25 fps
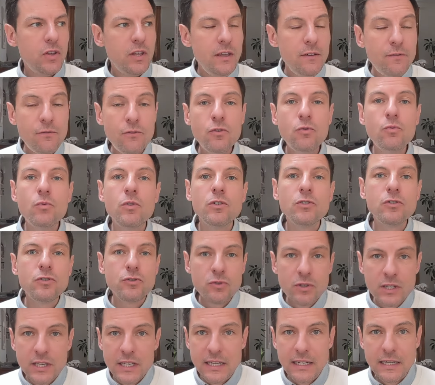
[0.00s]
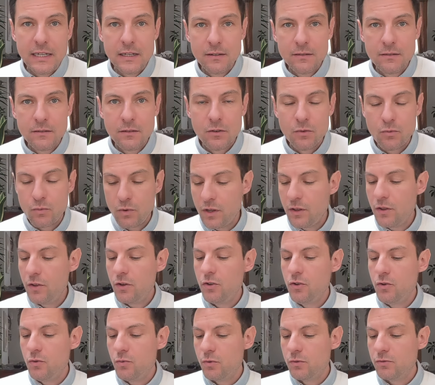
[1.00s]
If you want to heal,
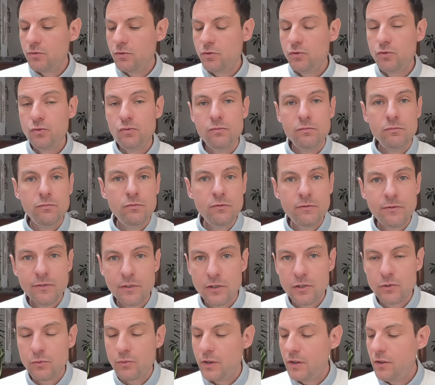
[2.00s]
whether you want to move on,